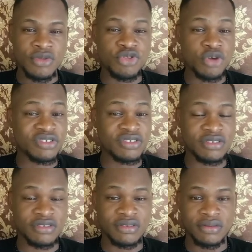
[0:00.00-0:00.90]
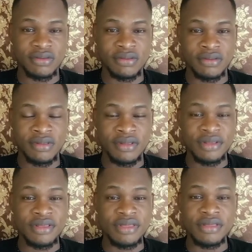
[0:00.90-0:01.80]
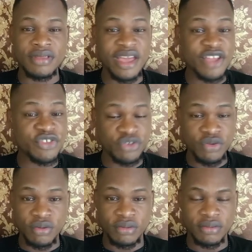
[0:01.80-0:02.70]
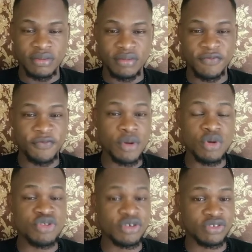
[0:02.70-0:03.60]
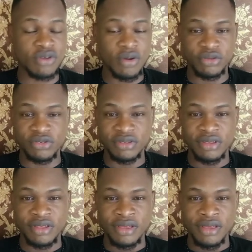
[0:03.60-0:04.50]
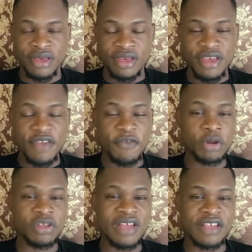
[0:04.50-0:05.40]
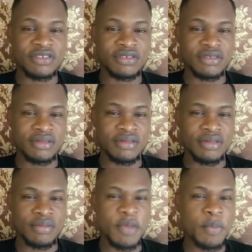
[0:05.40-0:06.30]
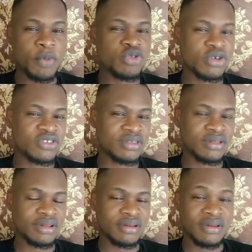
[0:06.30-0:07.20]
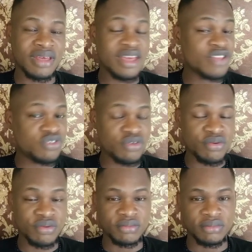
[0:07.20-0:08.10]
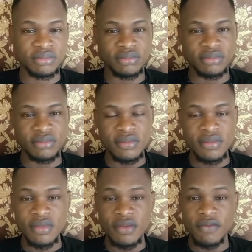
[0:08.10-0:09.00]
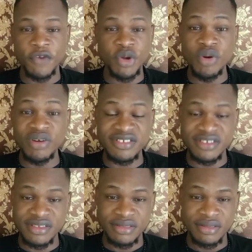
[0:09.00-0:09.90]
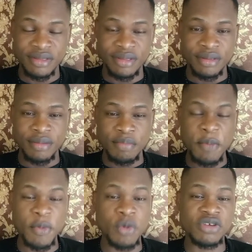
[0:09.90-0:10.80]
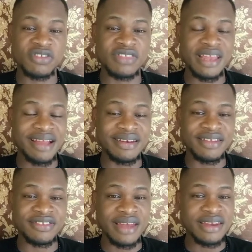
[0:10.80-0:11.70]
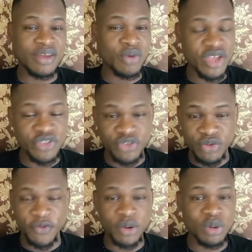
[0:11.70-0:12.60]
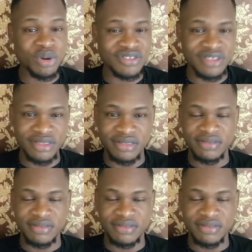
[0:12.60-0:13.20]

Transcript: just hate you for no just cause, if you notice that people just hate you for no reason, people will just stay like this and they will hate you for no reason.